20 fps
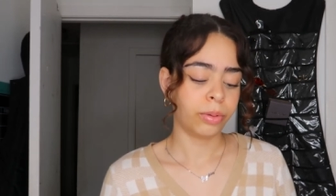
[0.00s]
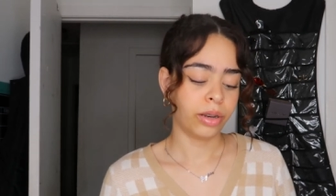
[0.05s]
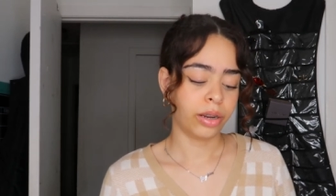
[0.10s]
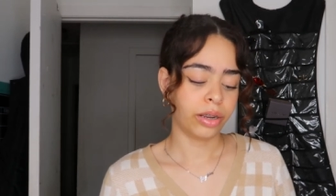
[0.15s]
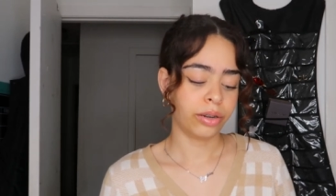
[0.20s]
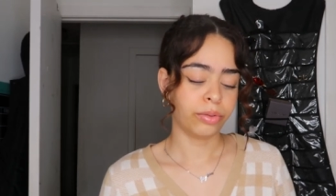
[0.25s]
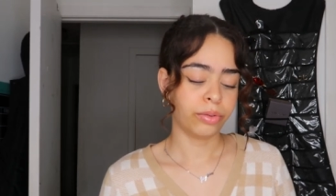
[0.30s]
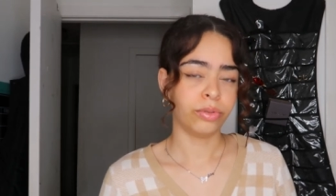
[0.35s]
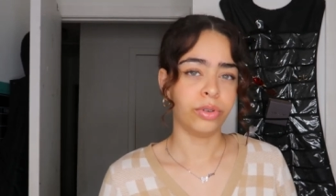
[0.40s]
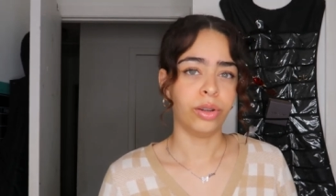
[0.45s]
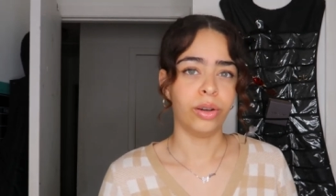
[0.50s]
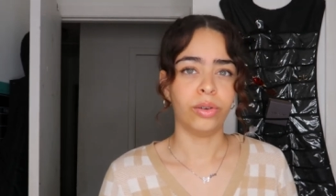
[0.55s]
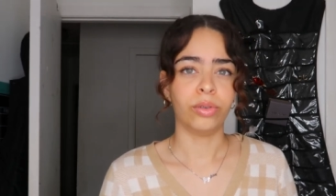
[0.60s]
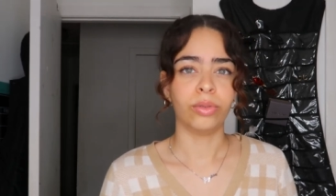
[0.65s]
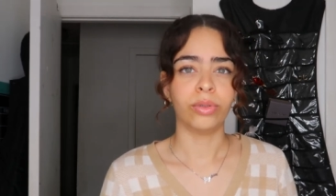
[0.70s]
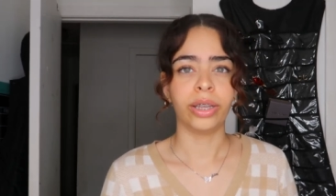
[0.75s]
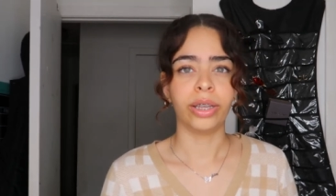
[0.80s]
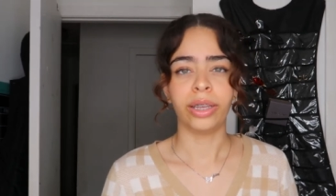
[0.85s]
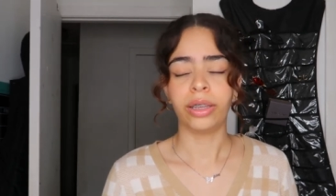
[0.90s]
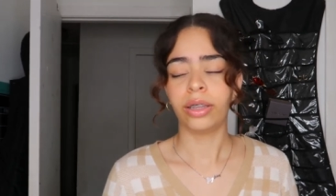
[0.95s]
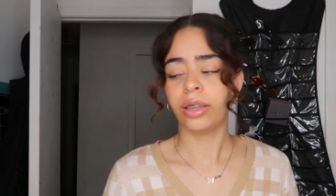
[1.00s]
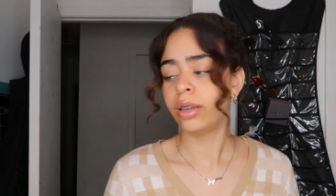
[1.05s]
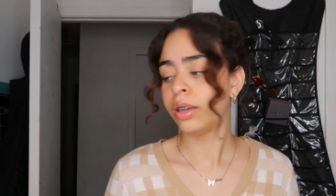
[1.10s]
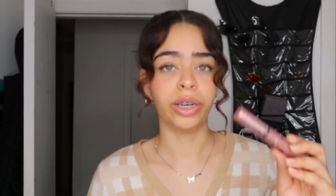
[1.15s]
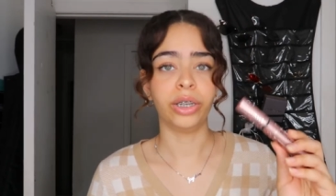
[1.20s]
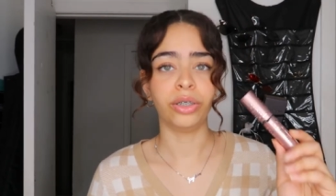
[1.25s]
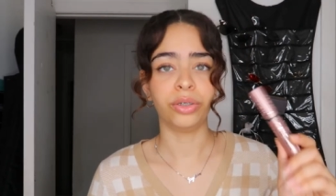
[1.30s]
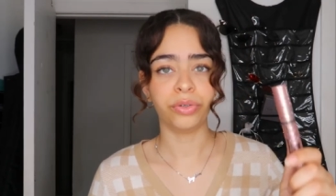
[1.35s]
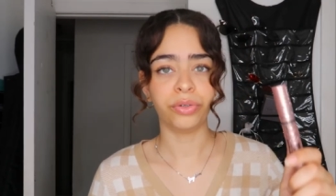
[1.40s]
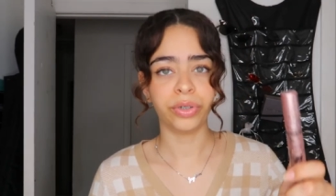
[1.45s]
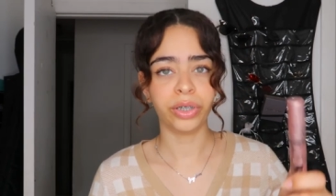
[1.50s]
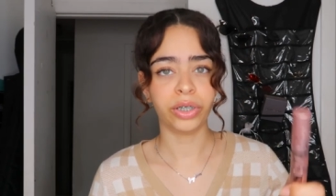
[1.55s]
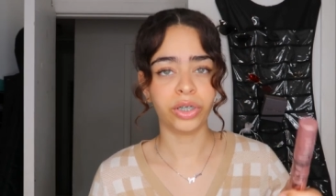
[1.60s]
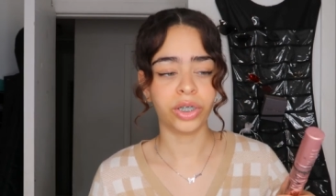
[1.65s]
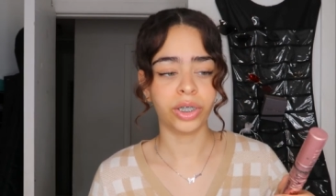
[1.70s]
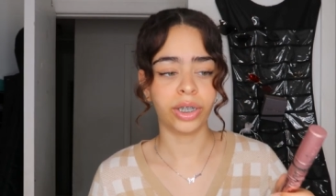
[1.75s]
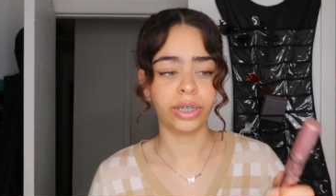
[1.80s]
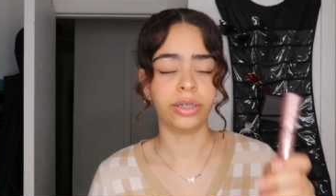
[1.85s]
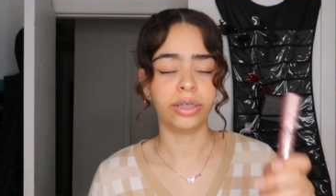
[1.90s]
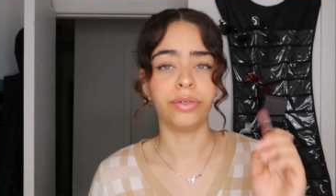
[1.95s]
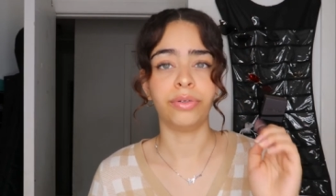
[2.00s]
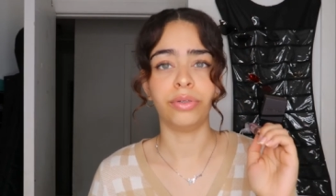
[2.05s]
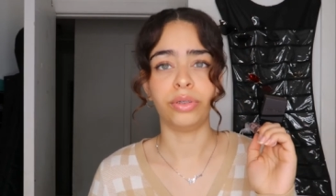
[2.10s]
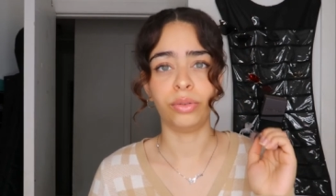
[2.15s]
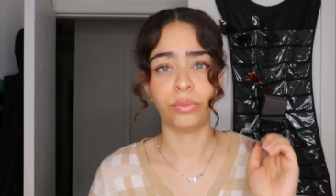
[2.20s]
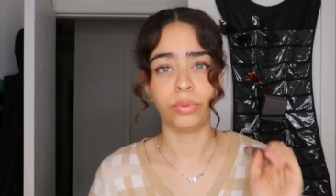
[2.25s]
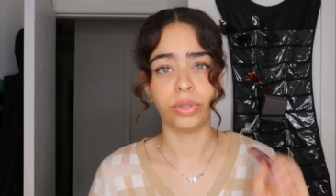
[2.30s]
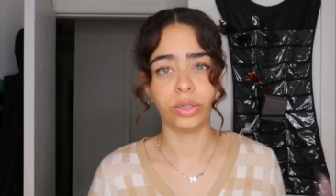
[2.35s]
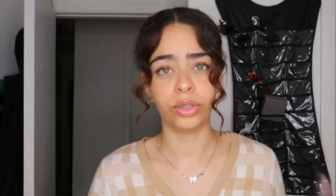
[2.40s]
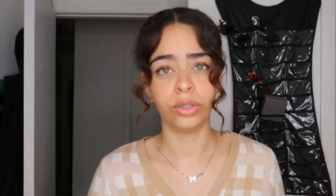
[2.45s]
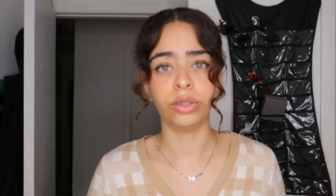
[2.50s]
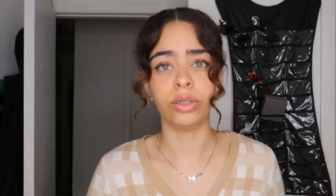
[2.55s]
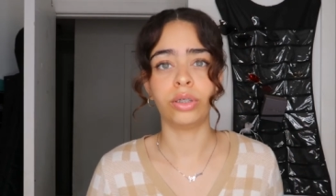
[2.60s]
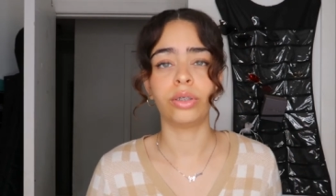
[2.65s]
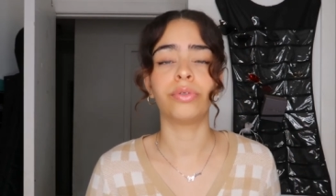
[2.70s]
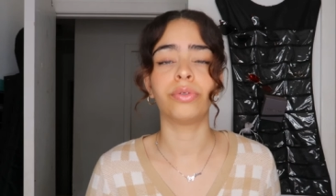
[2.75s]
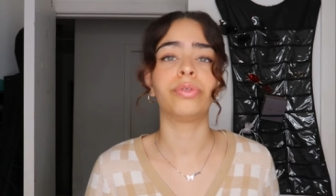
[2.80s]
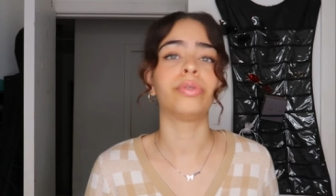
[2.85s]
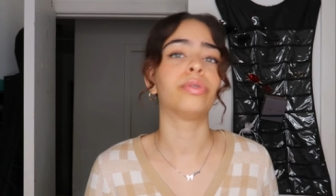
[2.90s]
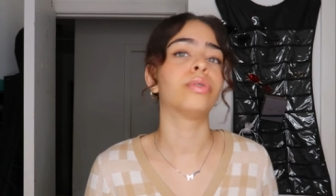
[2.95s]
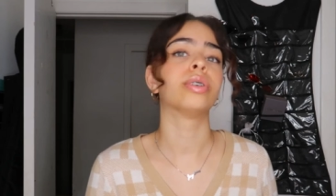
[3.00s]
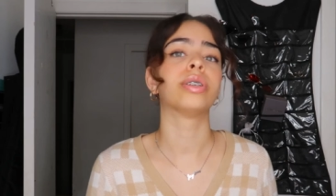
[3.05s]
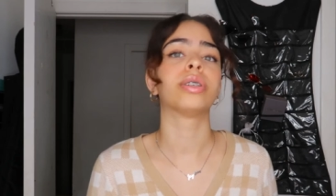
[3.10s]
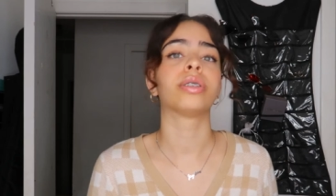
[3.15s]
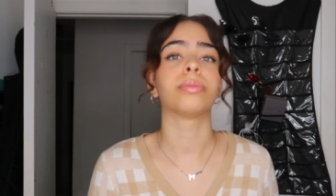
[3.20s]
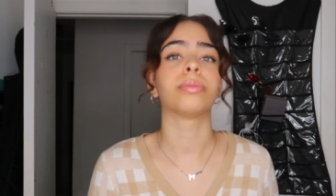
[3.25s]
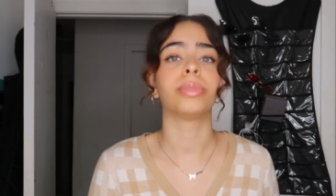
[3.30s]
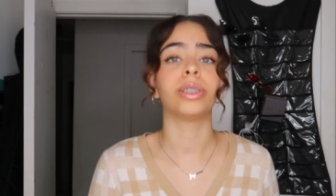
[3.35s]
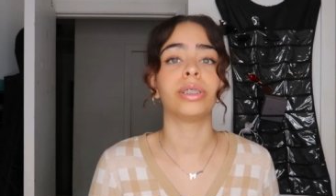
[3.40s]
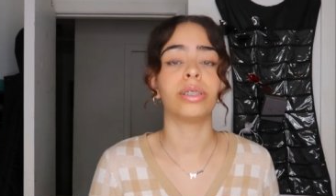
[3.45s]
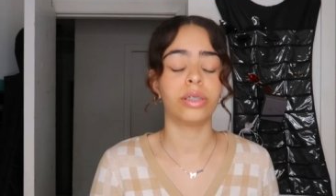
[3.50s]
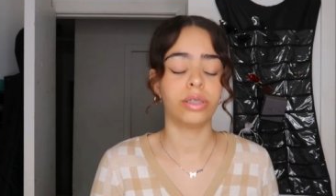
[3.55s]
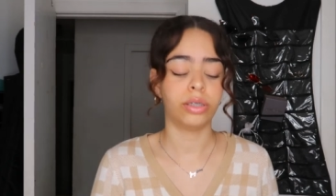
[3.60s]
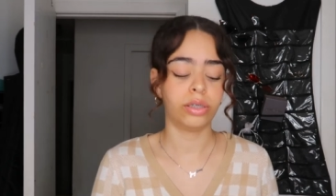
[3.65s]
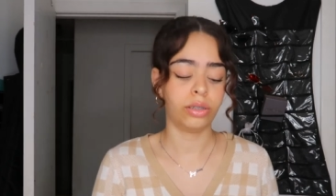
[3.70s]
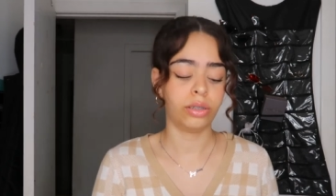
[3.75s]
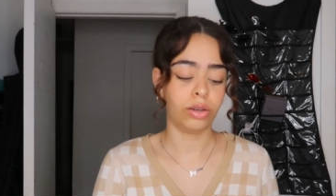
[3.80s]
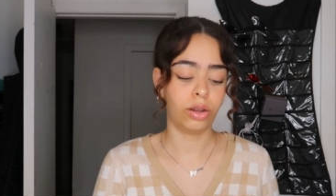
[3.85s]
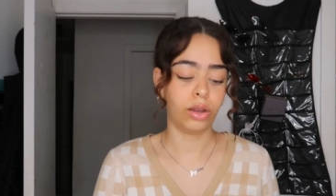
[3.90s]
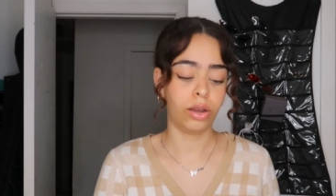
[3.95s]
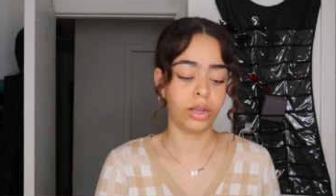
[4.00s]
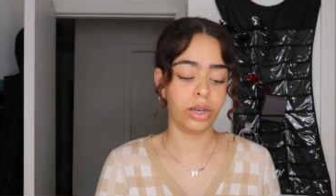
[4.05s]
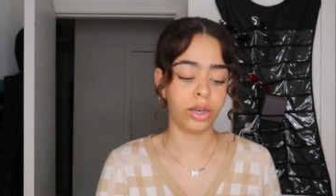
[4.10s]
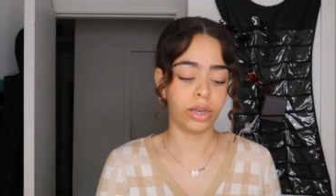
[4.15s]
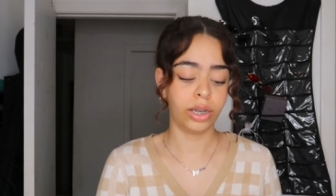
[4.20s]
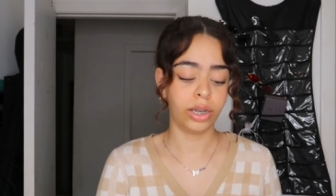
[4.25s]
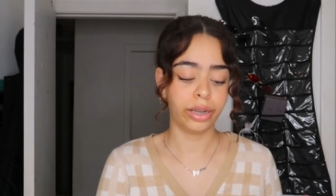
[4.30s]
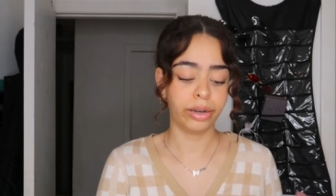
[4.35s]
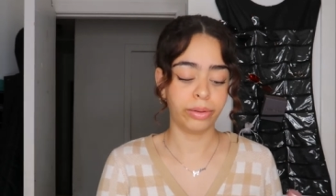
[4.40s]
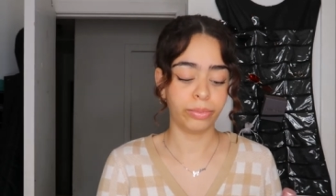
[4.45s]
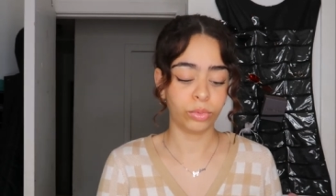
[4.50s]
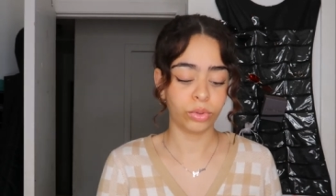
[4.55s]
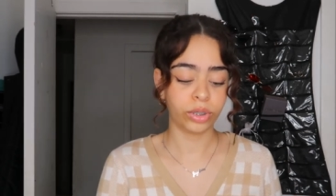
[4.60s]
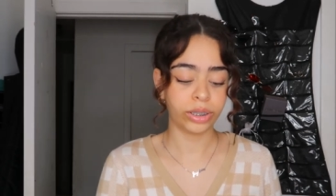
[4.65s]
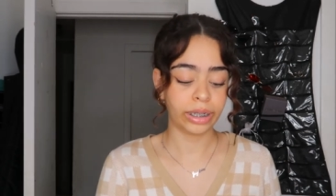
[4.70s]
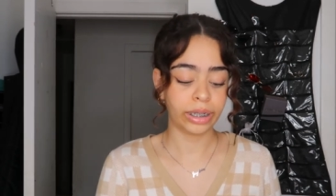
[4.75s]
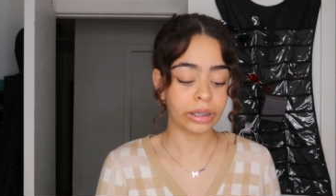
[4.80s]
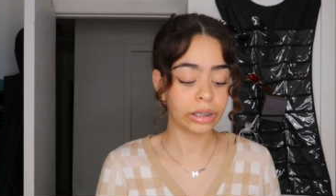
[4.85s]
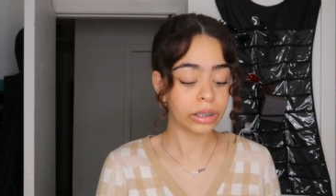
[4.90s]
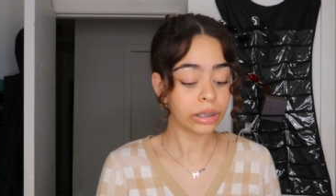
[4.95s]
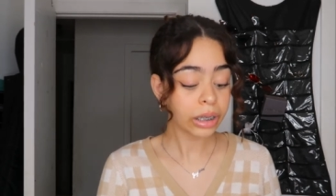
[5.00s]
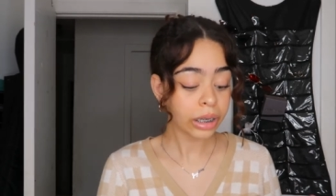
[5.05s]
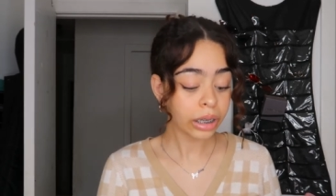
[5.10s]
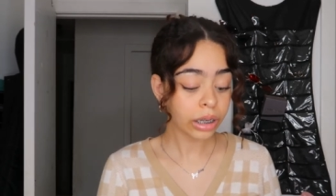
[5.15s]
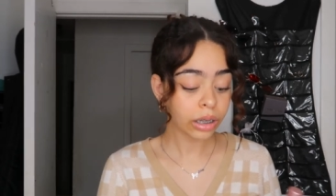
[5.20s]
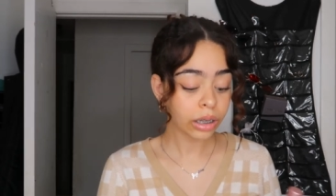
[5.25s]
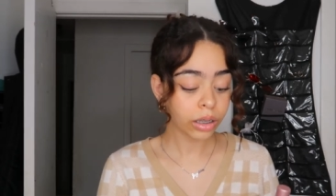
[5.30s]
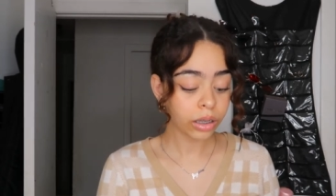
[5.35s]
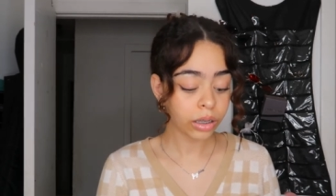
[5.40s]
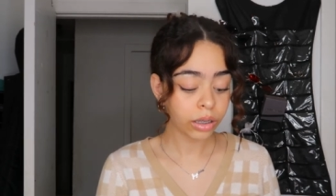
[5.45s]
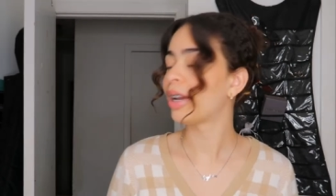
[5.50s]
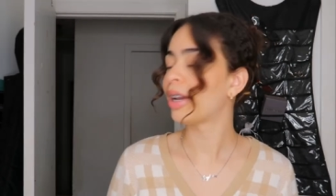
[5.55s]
but I don't know, like when I do finish it, I definitely want to look for something that's non-animal testing.